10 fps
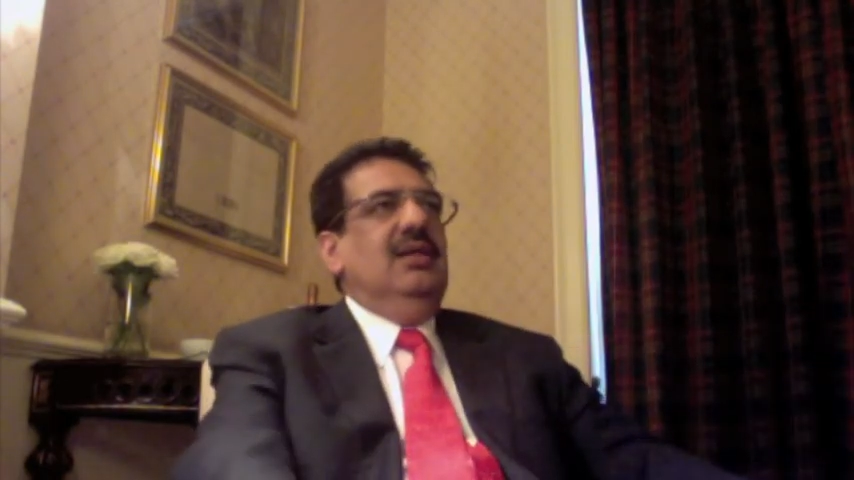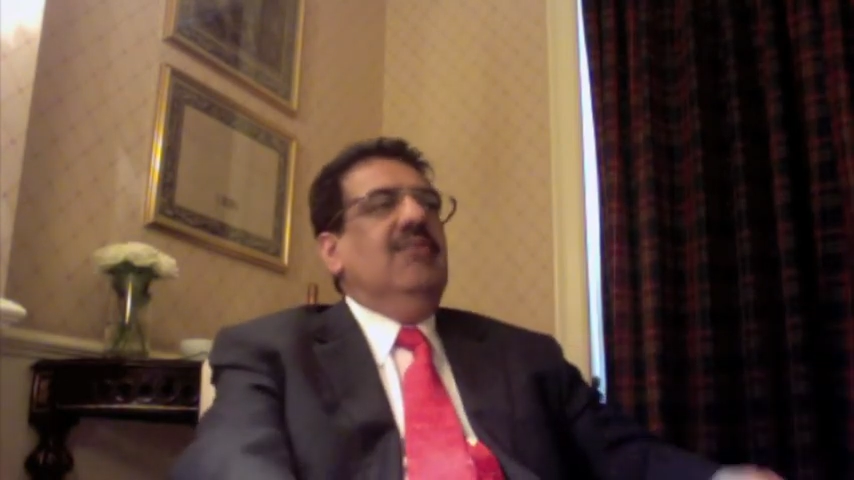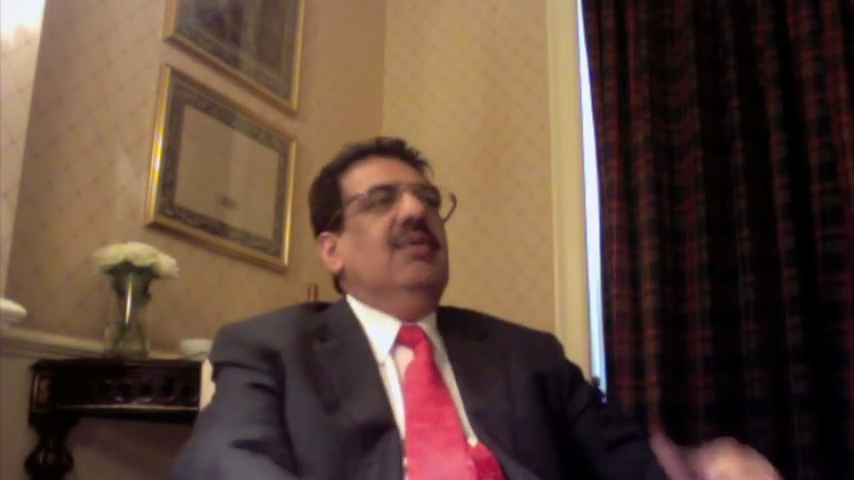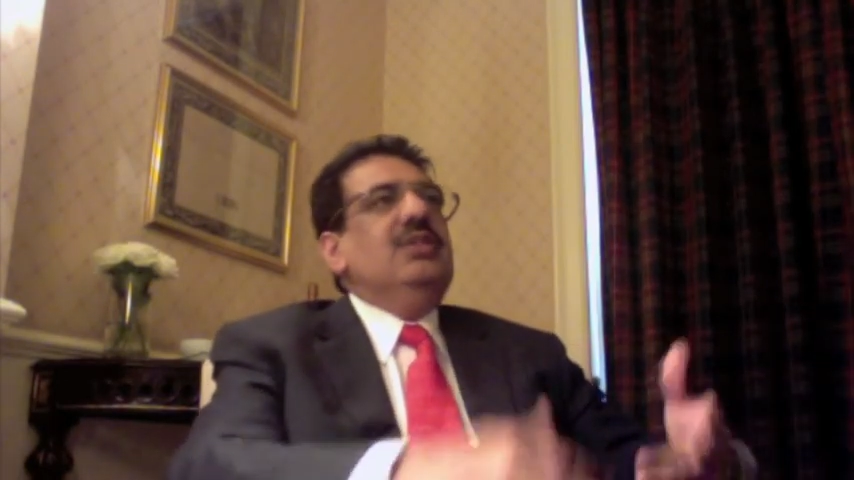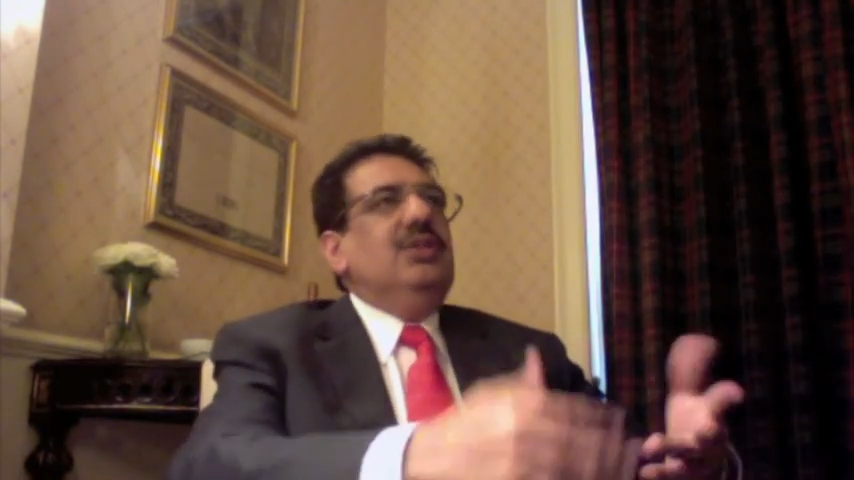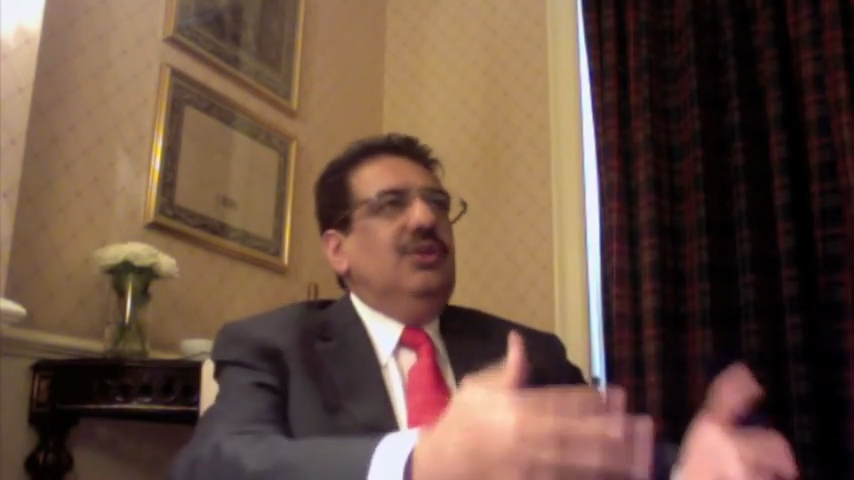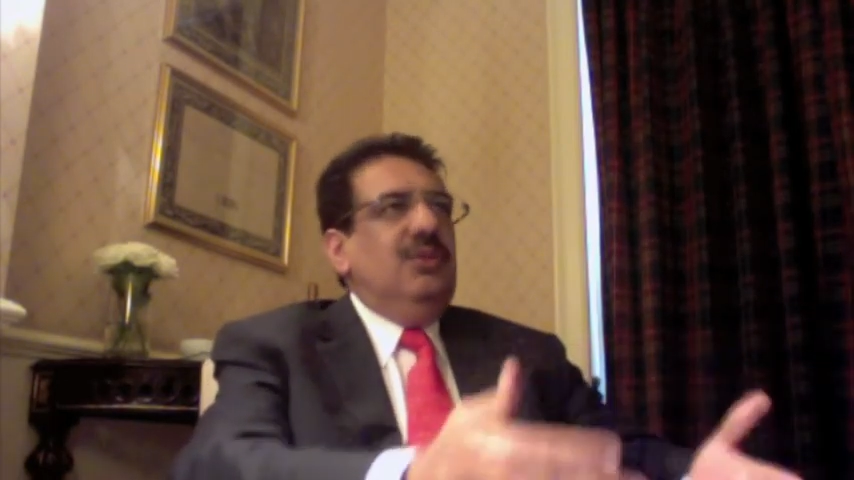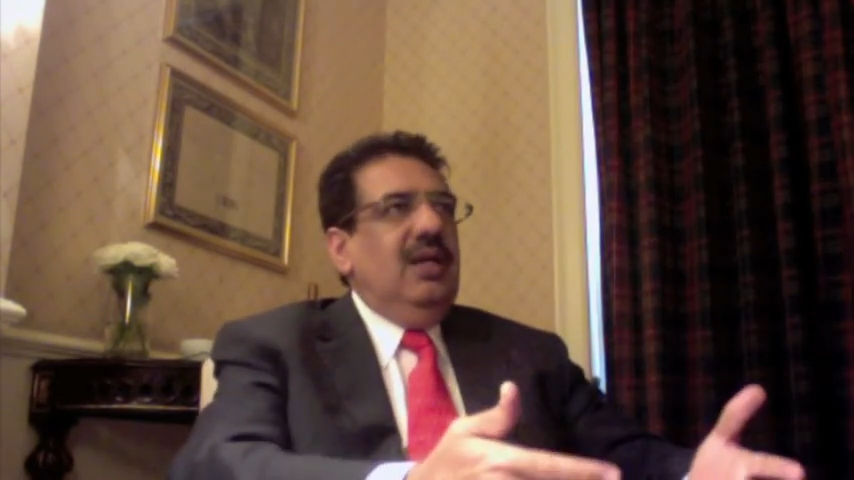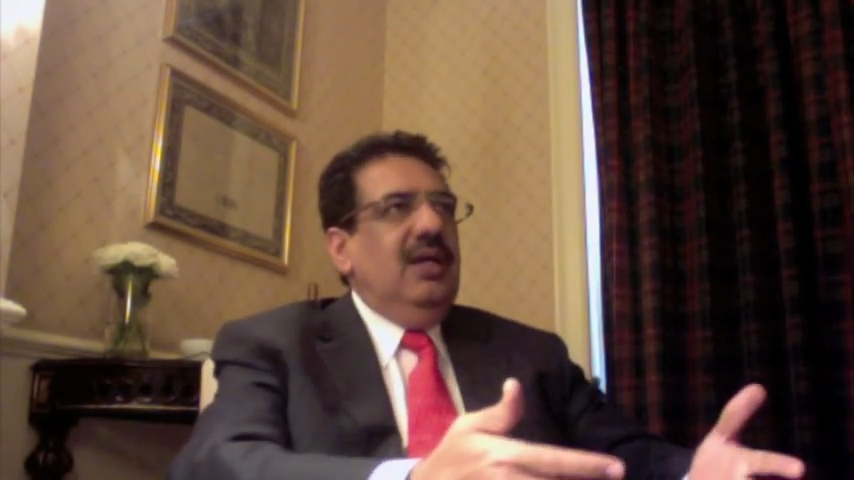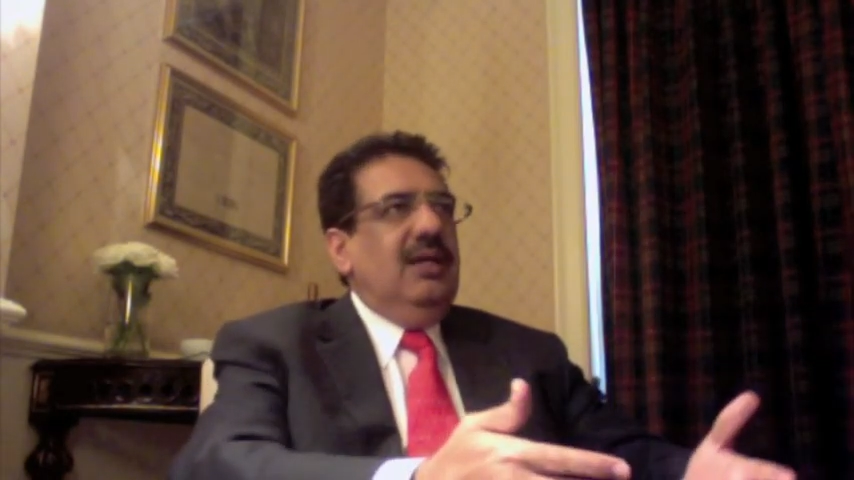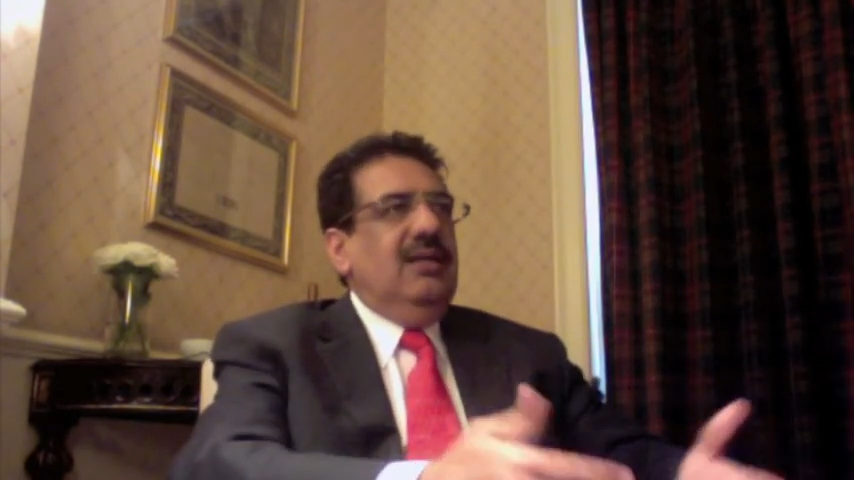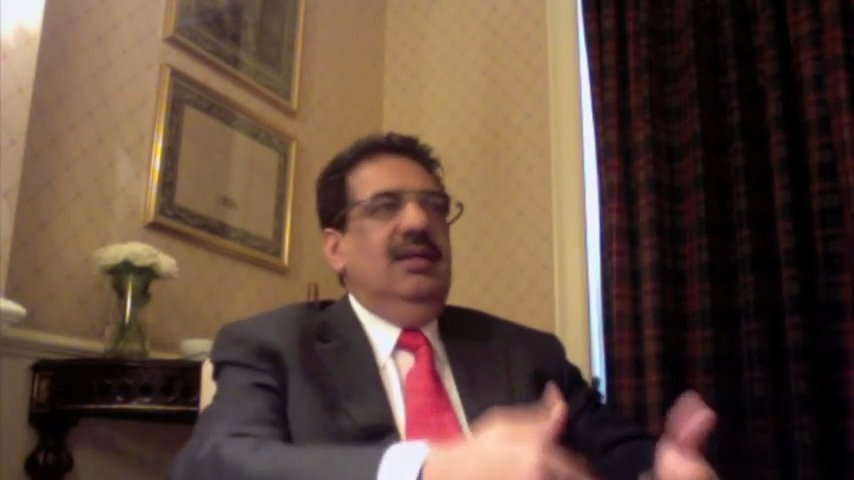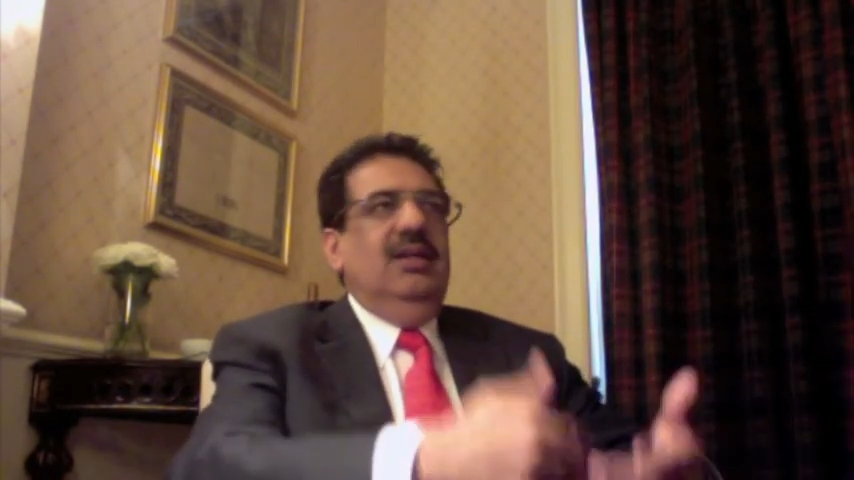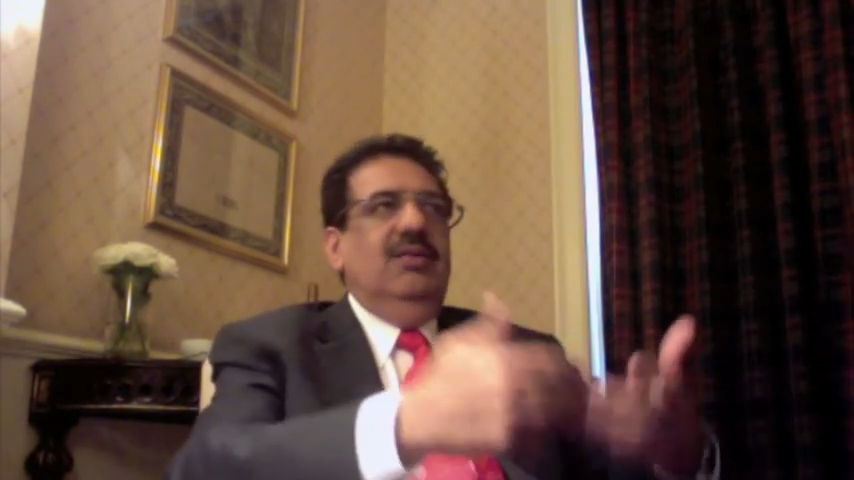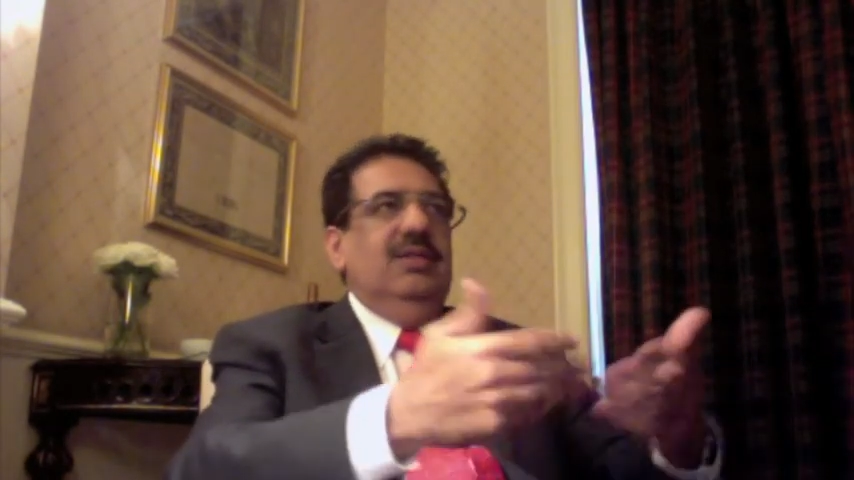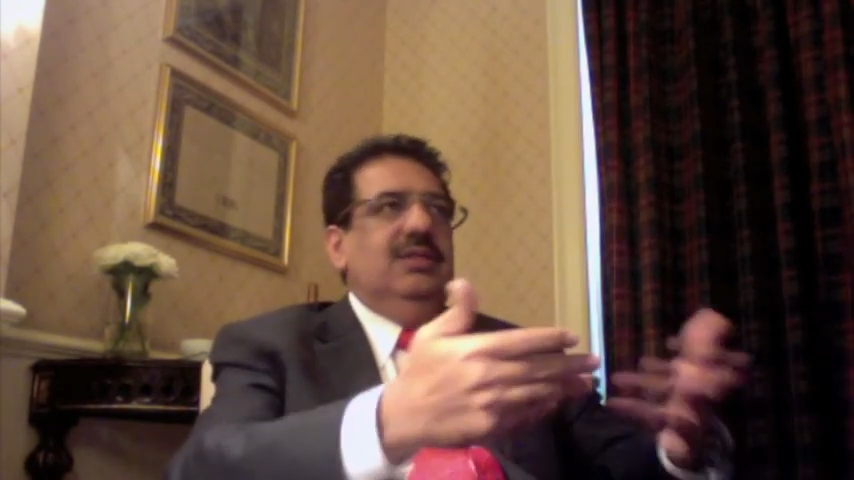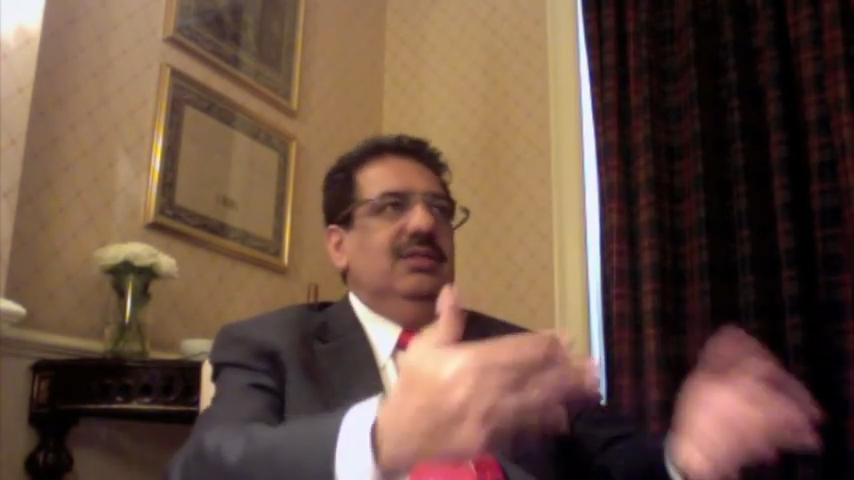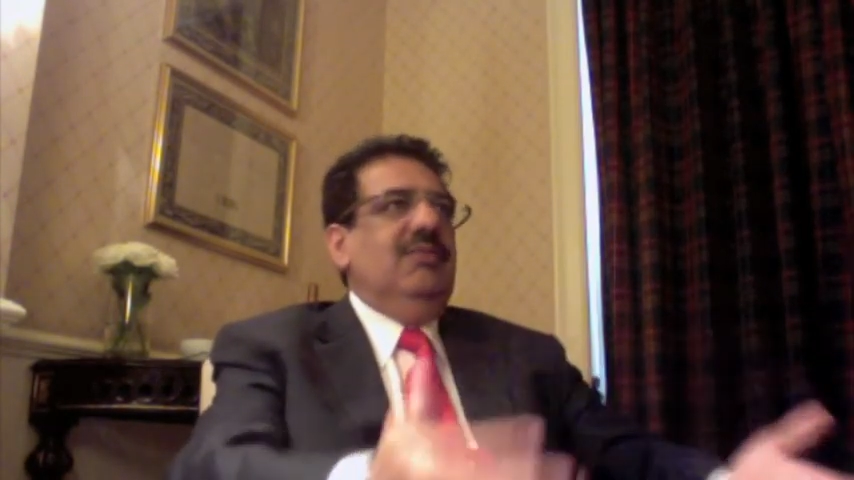Once you do that, innovation